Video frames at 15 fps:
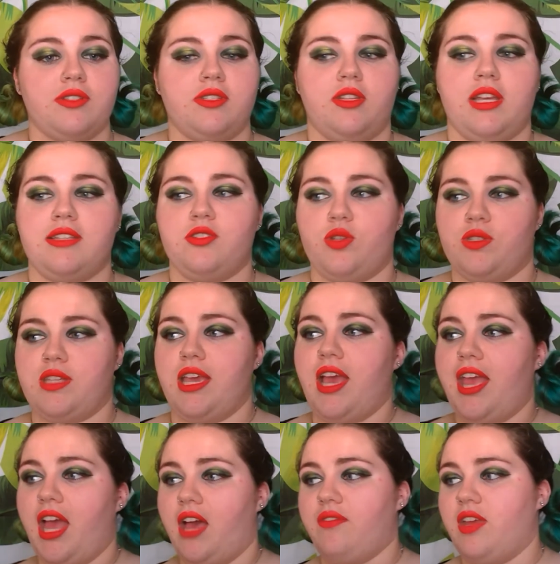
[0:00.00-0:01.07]
So let's just say I
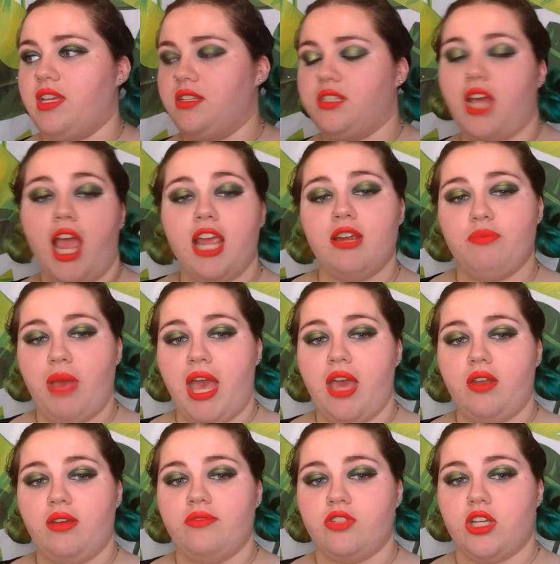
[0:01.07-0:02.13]
have an entire
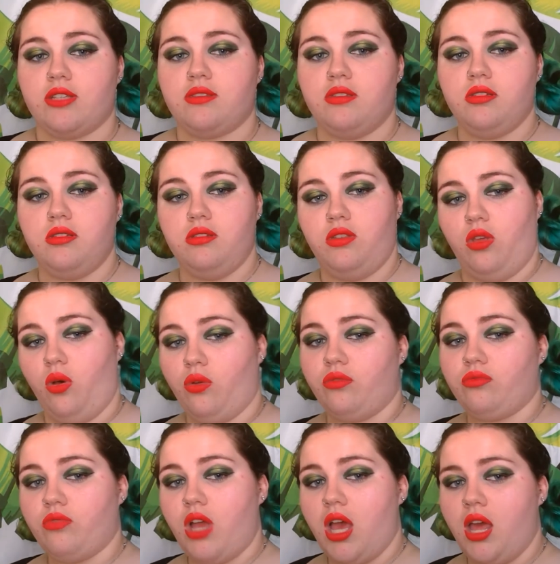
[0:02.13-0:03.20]
bed of just
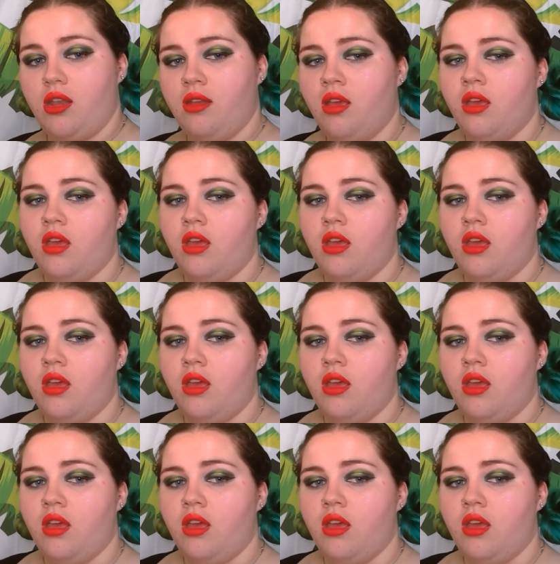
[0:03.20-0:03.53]
goldenrod.